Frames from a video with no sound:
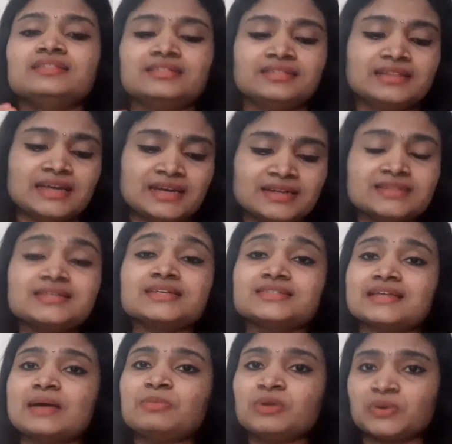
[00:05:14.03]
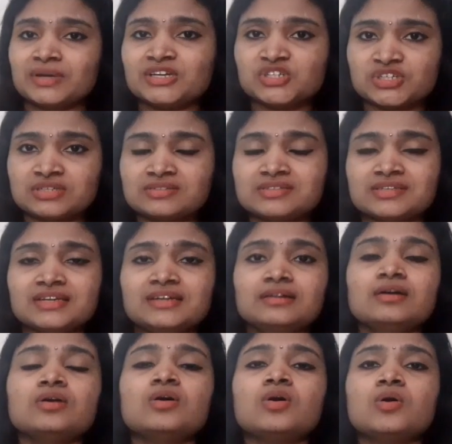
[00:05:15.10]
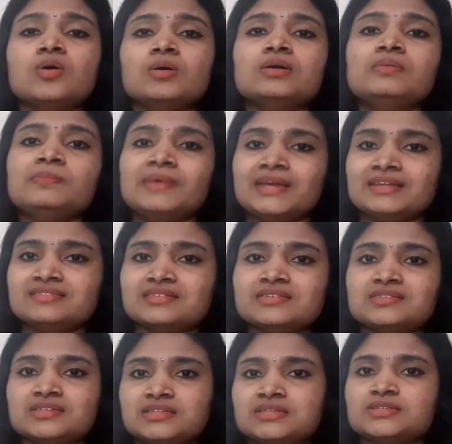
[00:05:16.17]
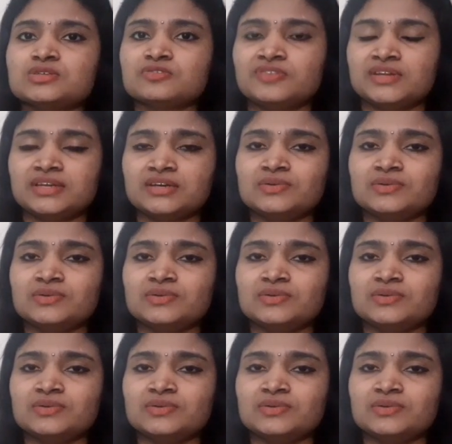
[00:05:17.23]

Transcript: There is exam locations in all major cities of India.